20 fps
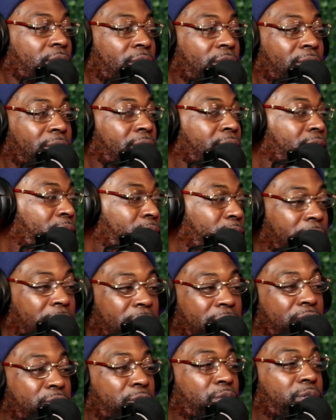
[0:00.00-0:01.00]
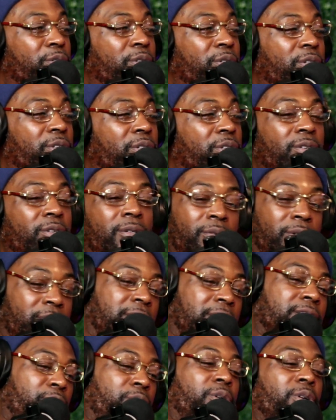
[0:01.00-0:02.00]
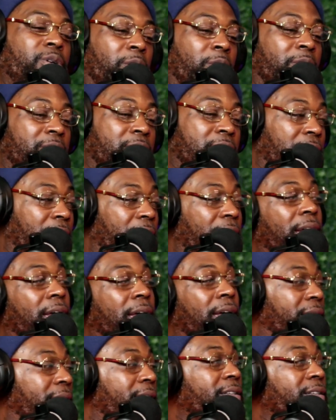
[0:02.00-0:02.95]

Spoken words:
You can use 2. You can teach a 2-year-old to slide,